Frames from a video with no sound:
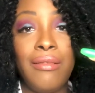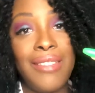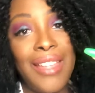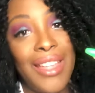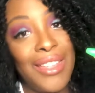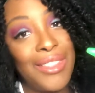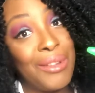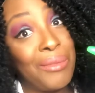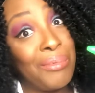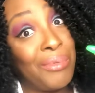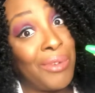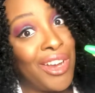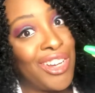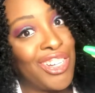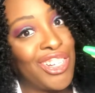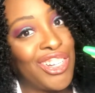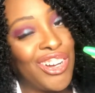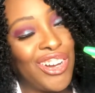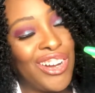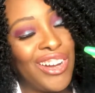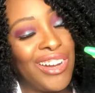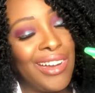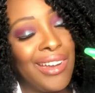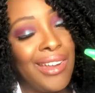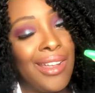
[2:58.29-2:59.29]
that's the
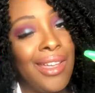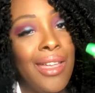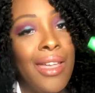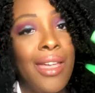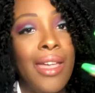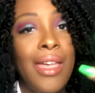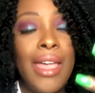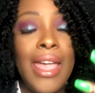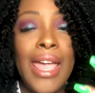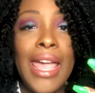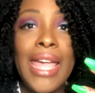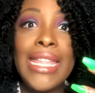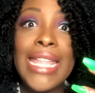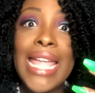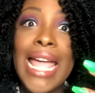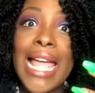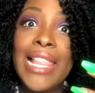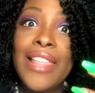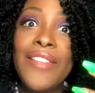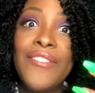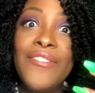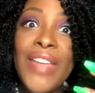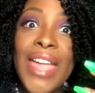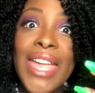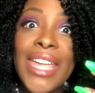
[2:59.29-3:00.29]
pressure, and
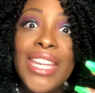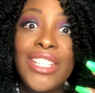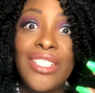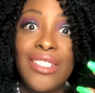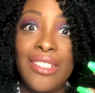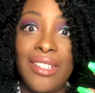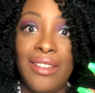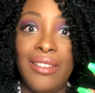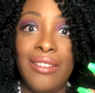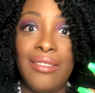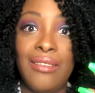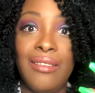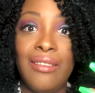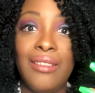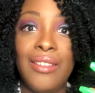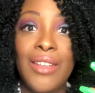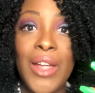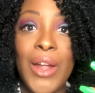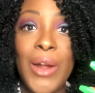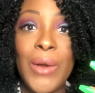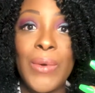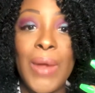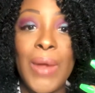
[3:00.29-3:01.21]
elevation, all